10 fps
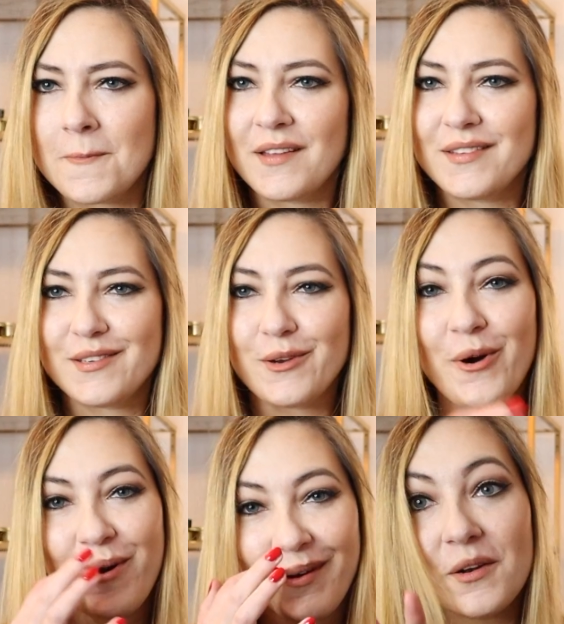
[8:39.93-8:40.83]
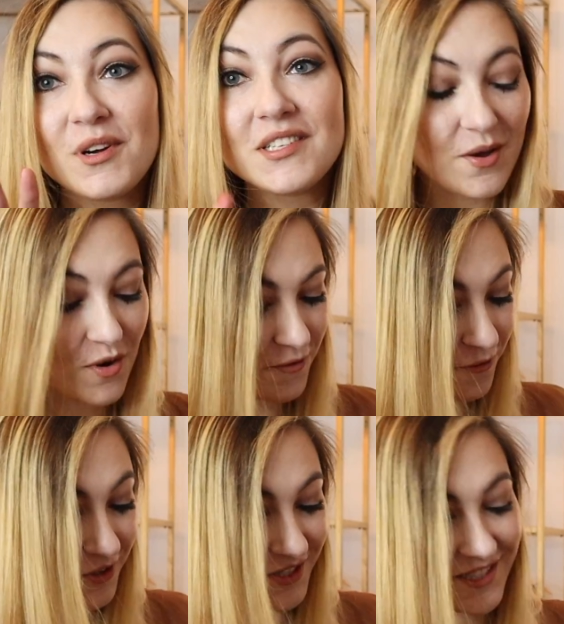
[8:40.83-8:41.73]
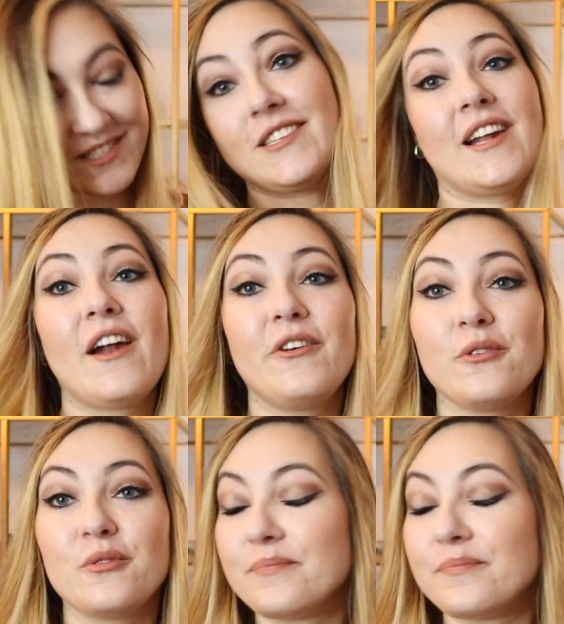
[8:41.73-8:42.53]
So that was our first scenario.